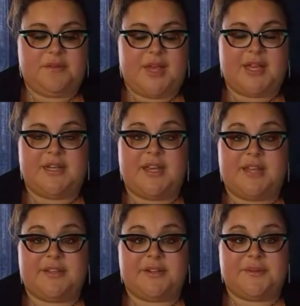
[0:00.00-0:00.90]
and
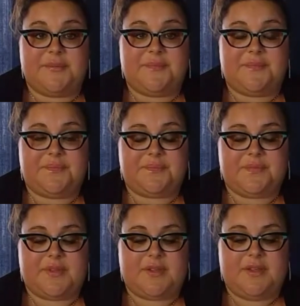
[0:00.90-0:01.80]
another.
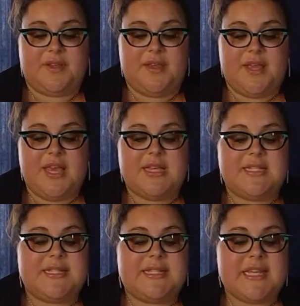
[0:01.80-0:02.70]

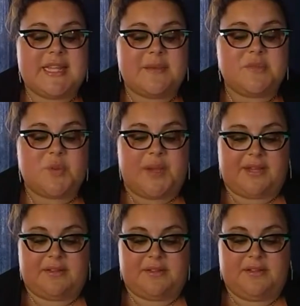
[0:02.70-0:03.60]
See them
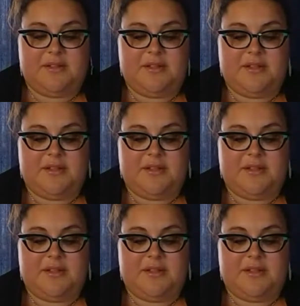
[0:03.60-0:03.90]
twinkle,